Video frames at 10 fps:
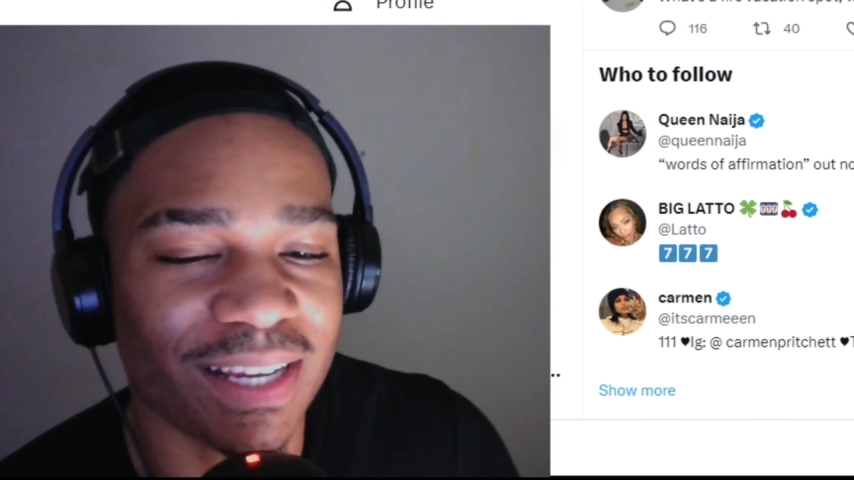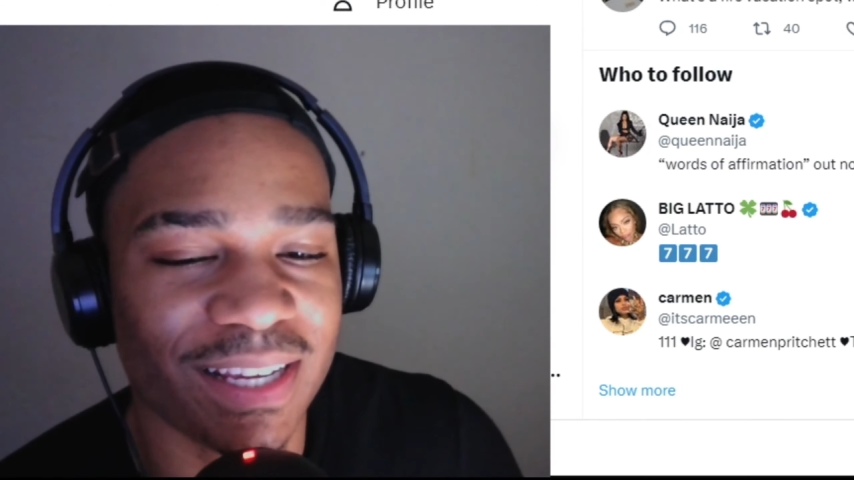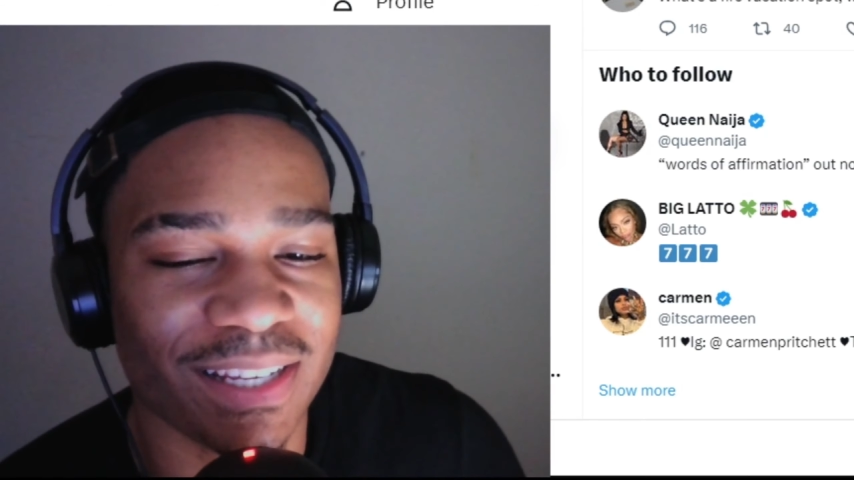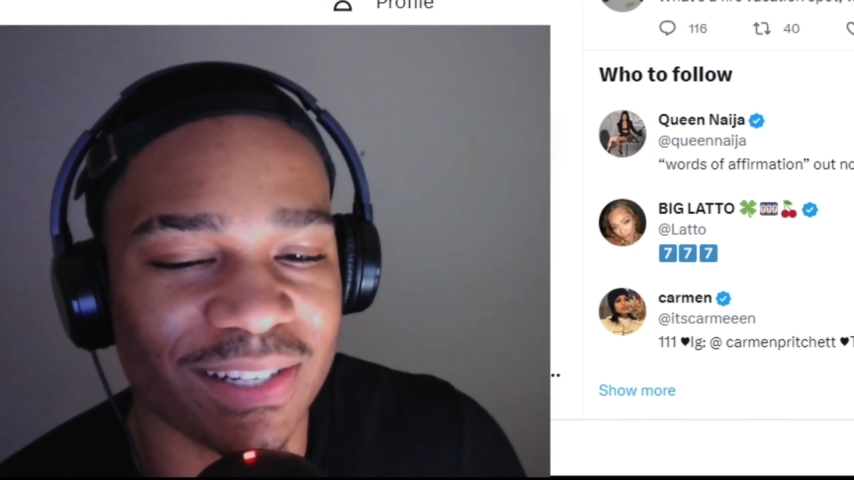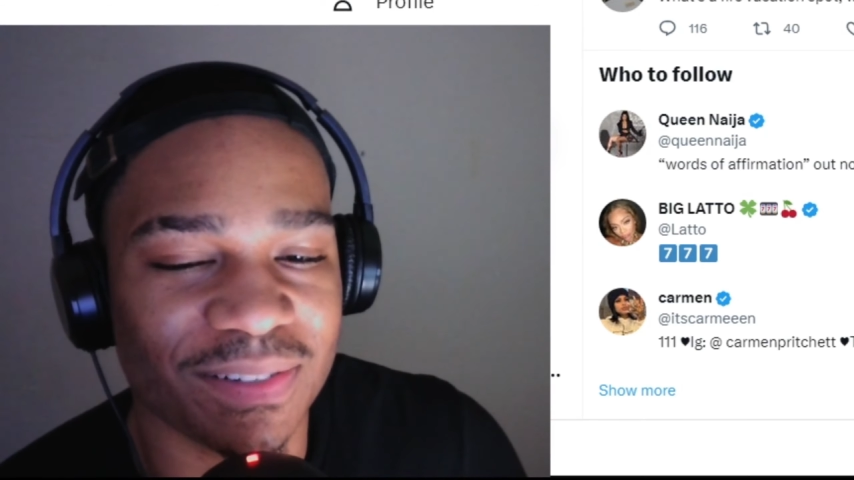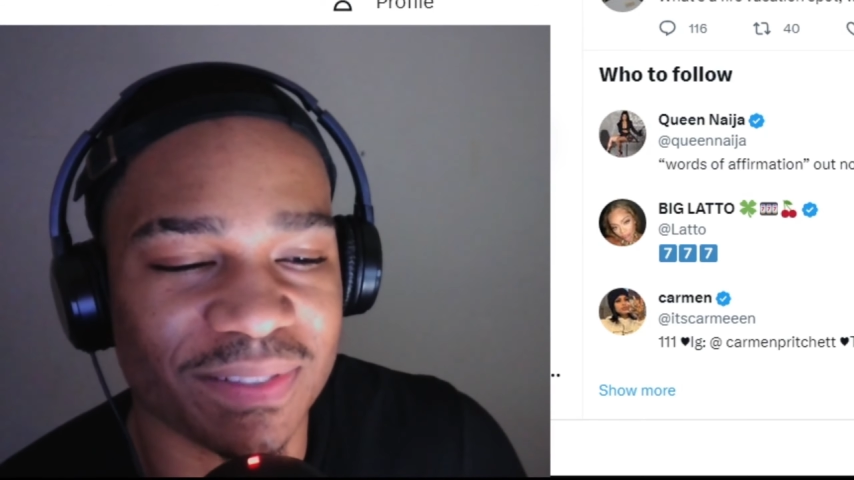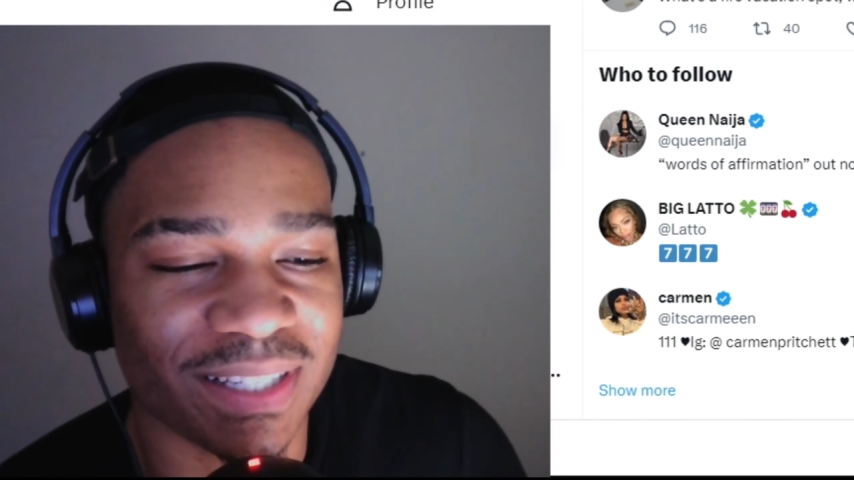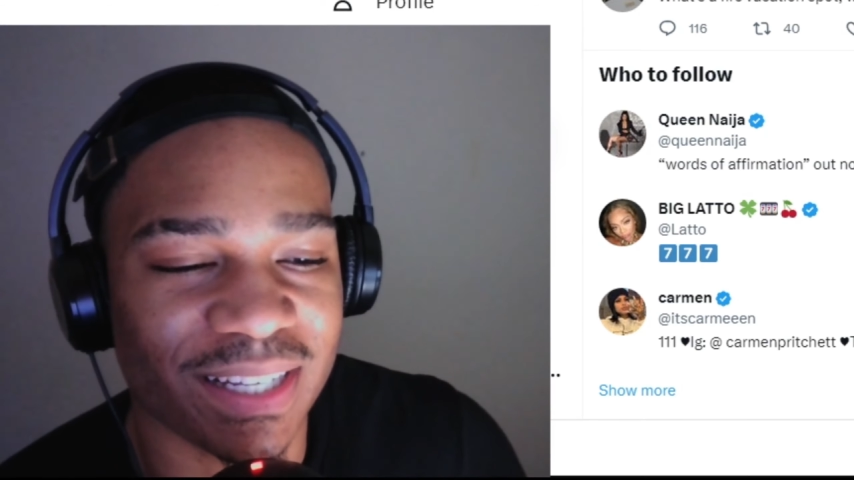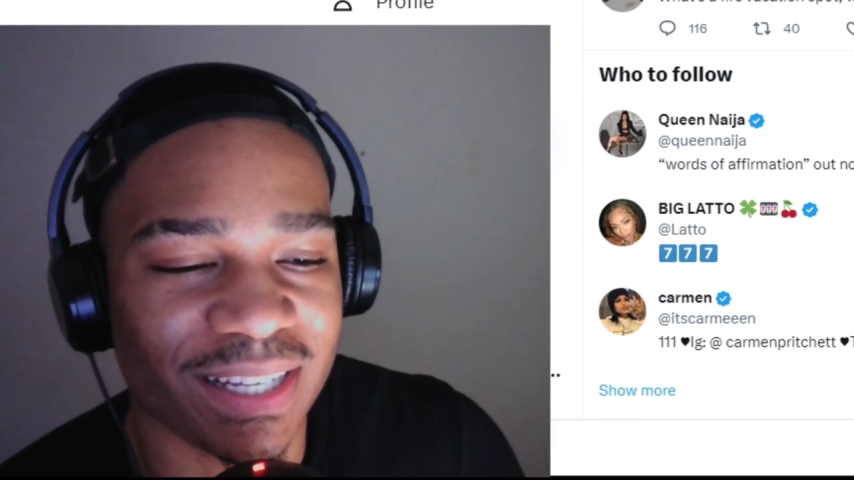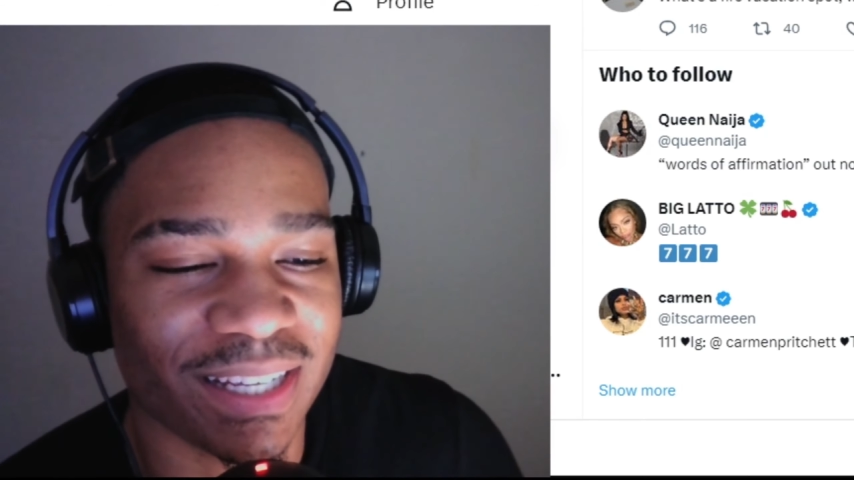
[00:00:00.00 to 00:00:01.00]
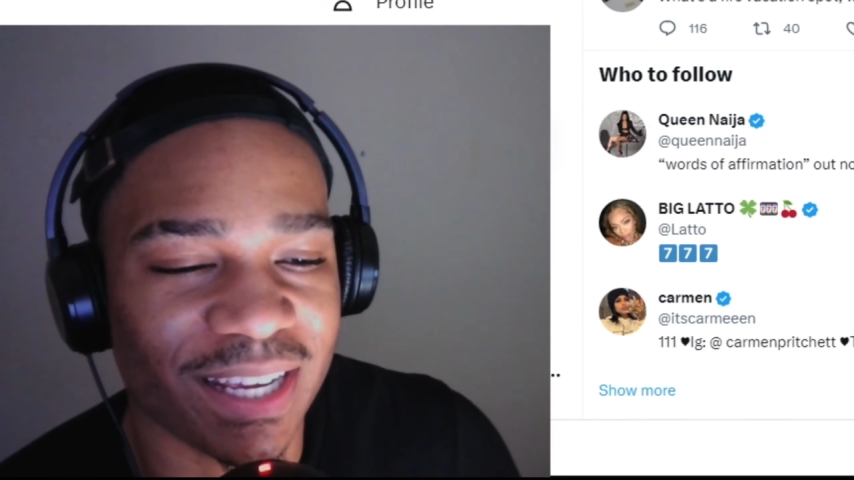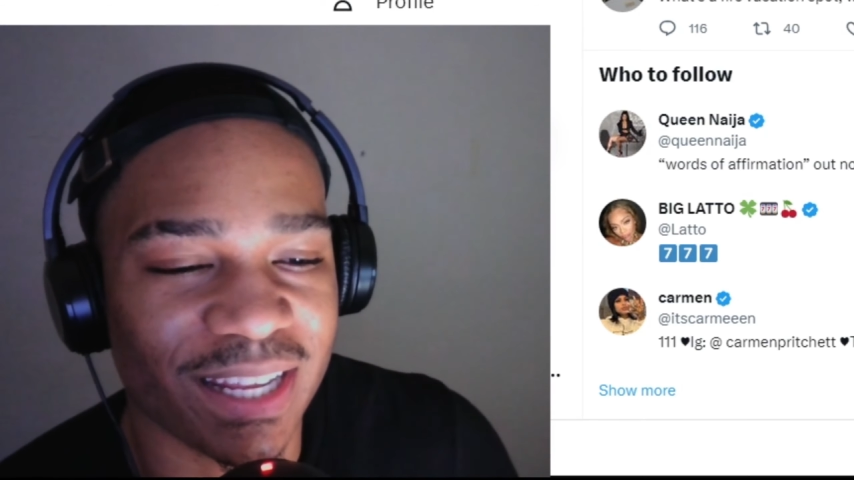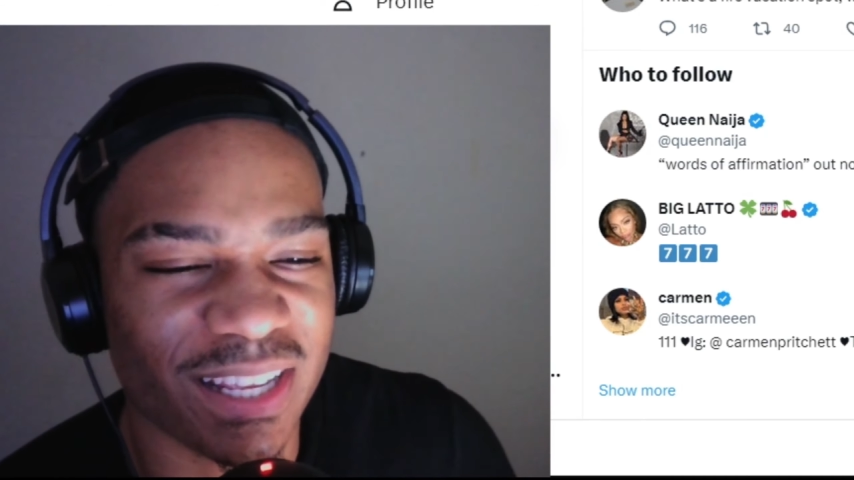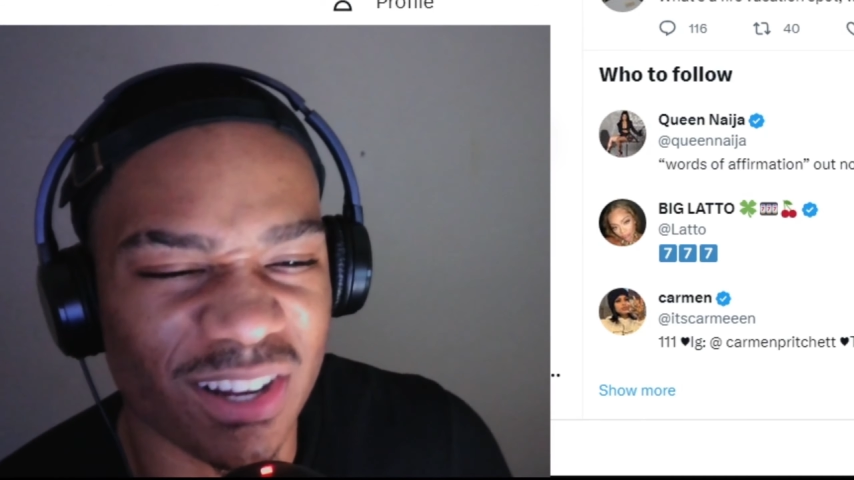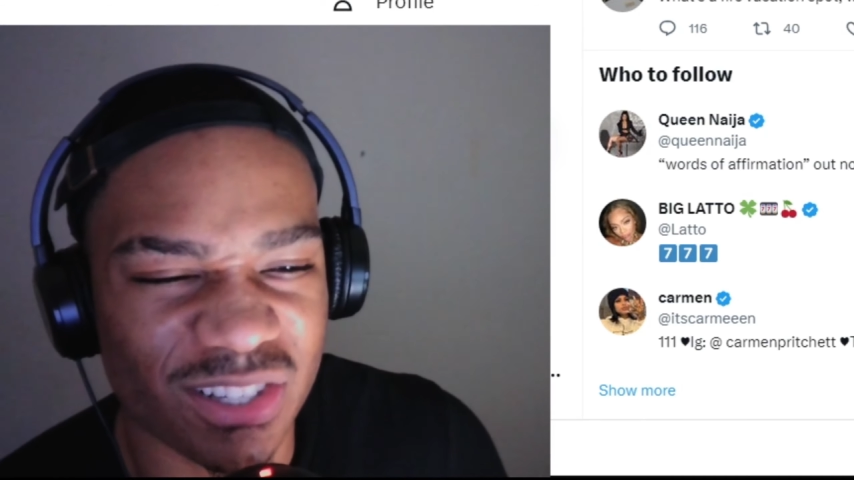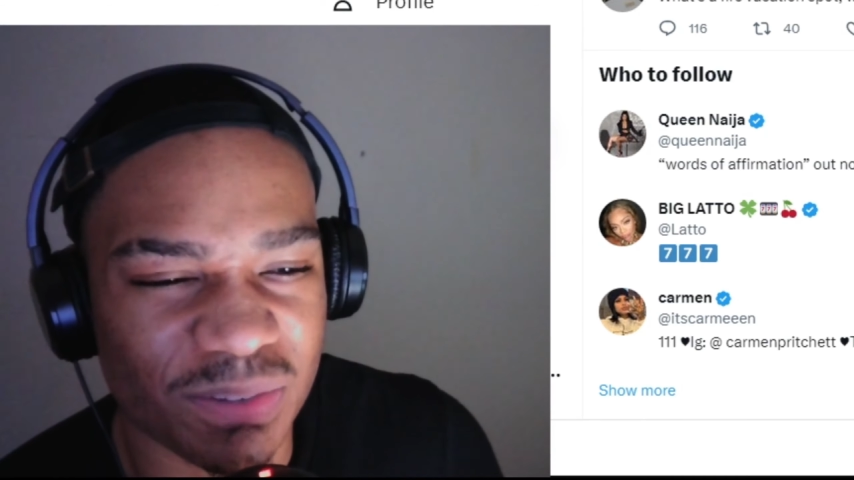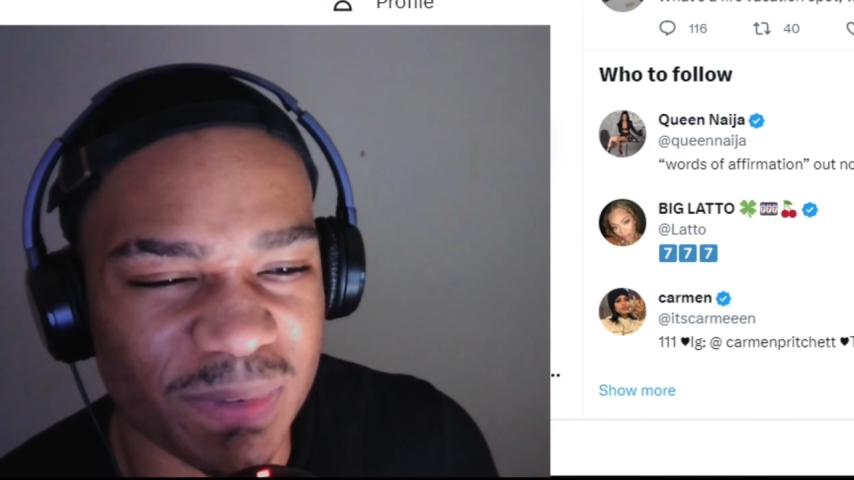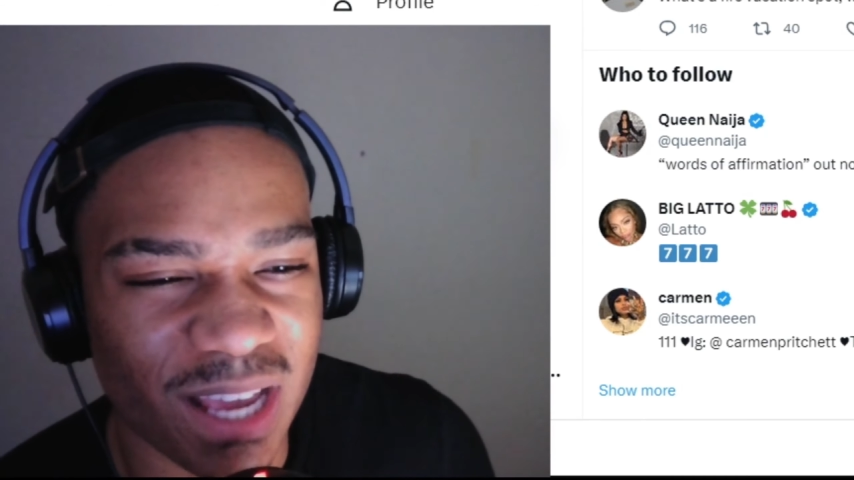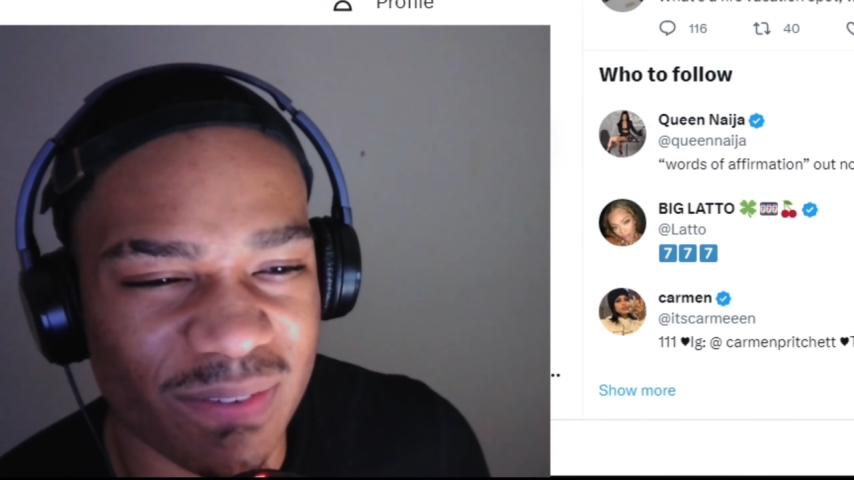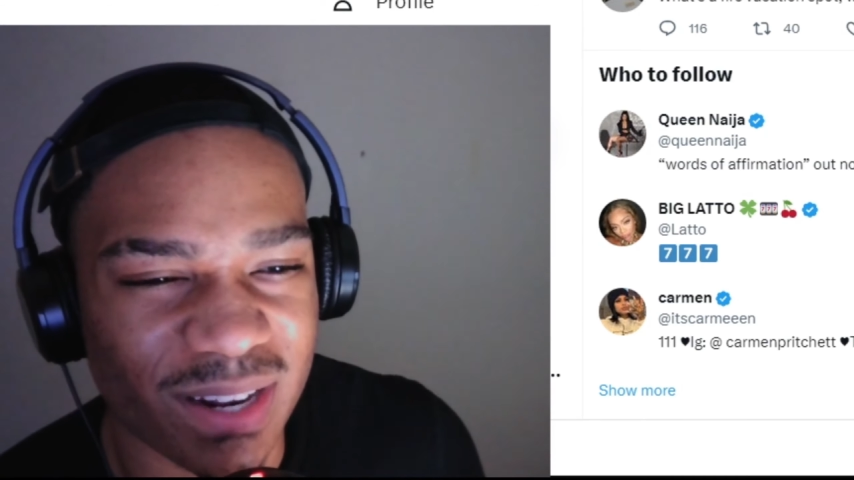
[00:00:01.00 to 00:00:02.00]
You know what I'm saying? And he also be
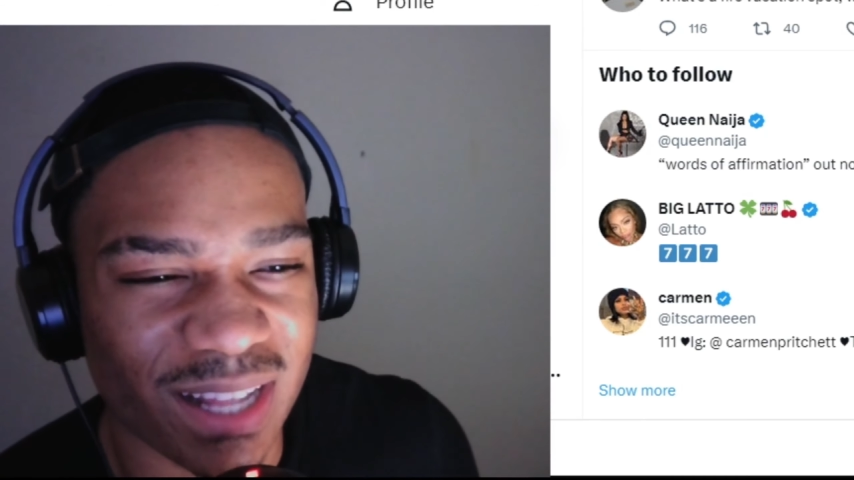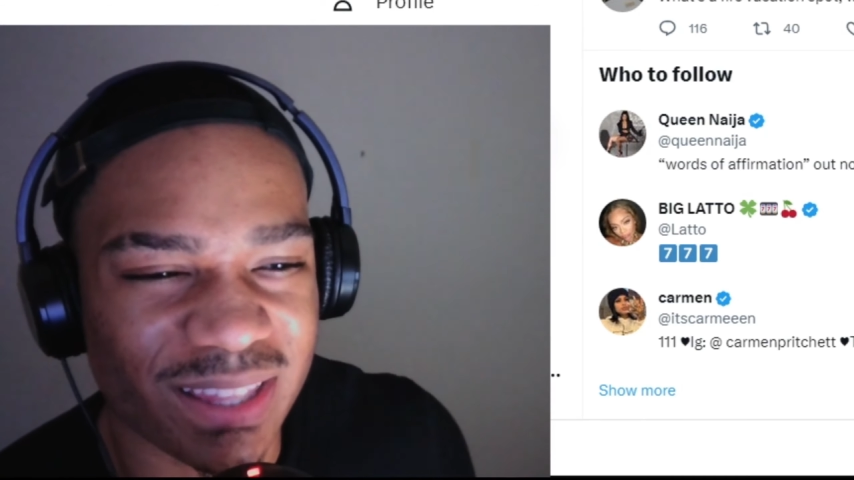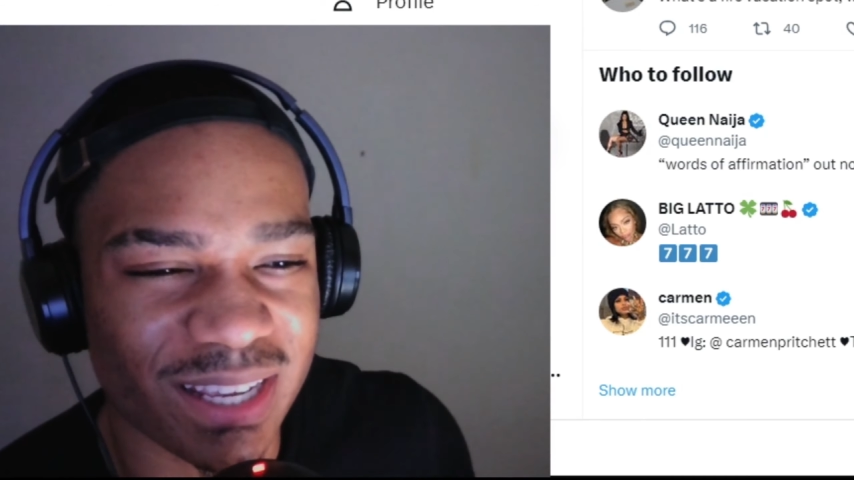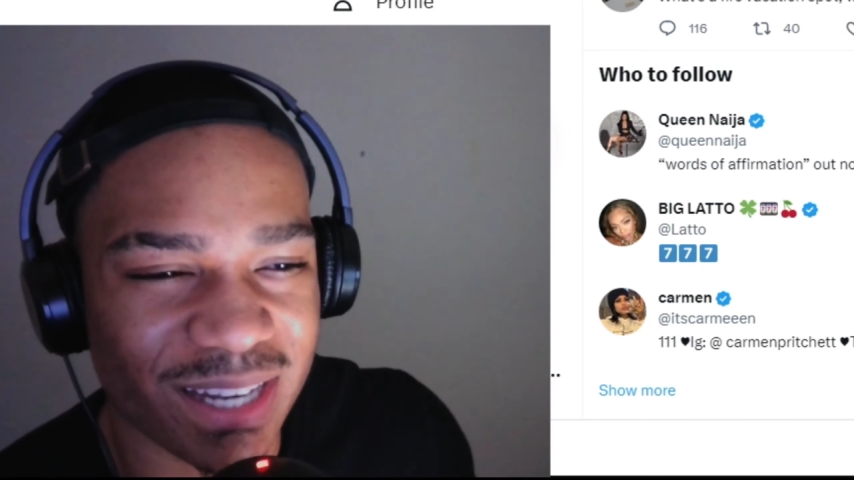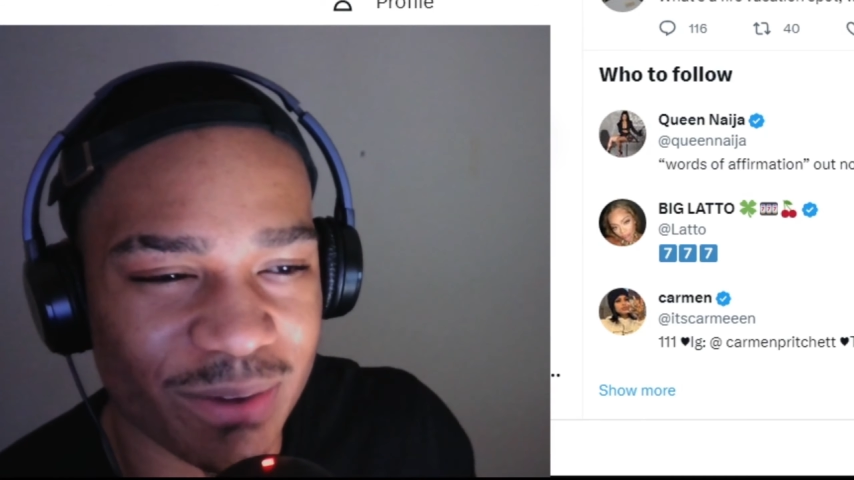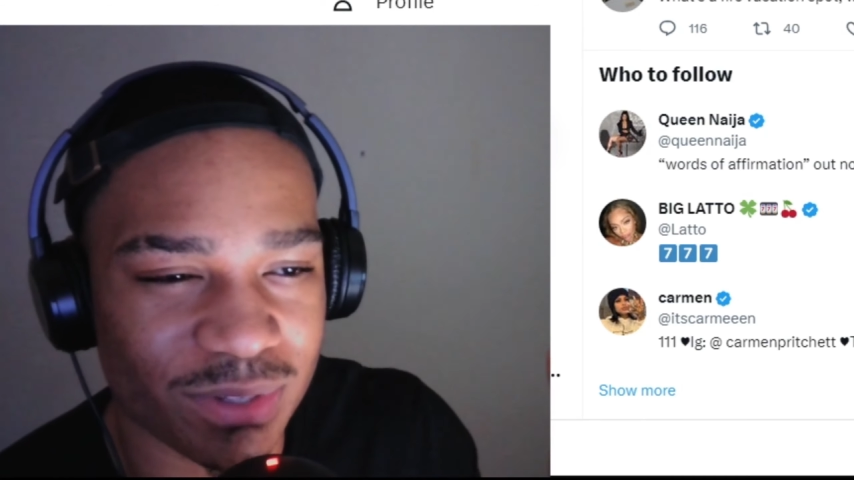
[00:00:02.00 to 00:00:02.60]
having I think that was